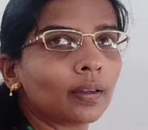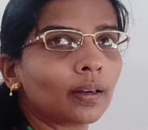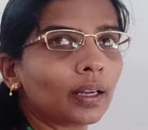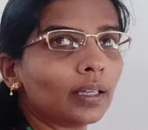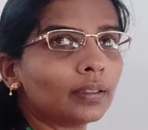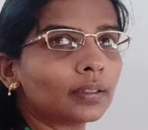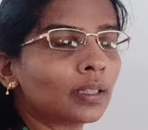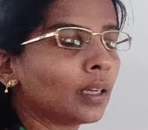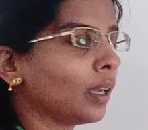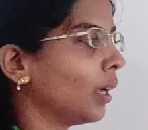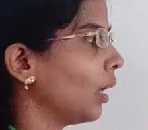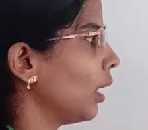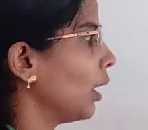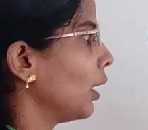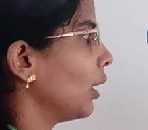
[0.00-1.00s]
Right?
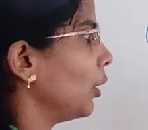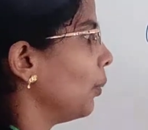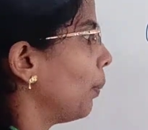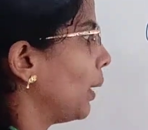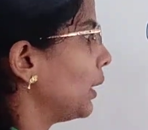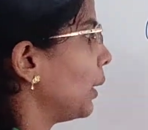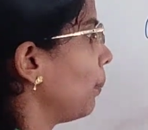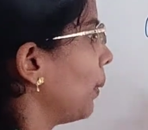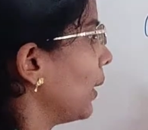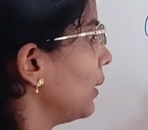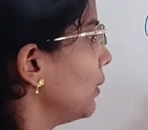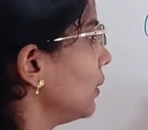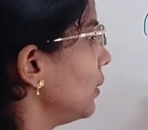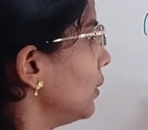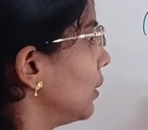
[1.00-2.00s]
You
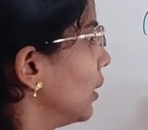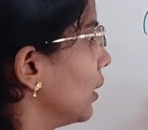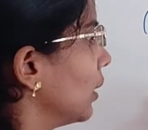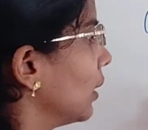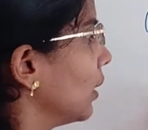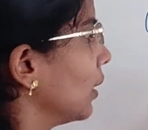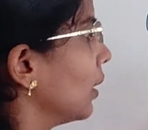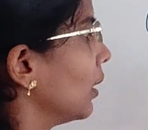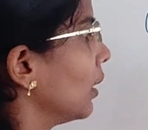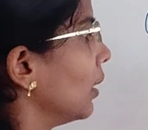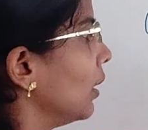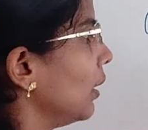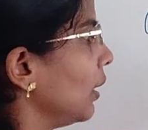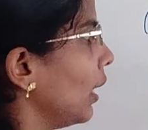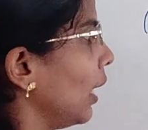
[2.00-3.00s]
multiply this
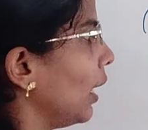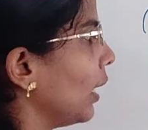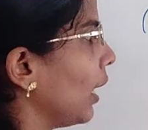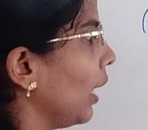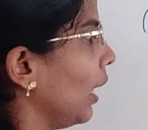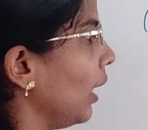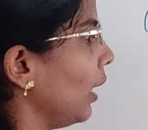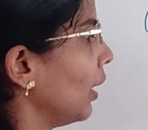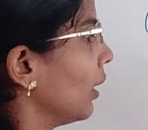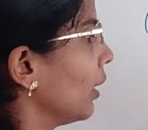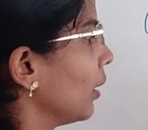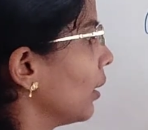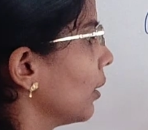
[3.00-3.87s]
AA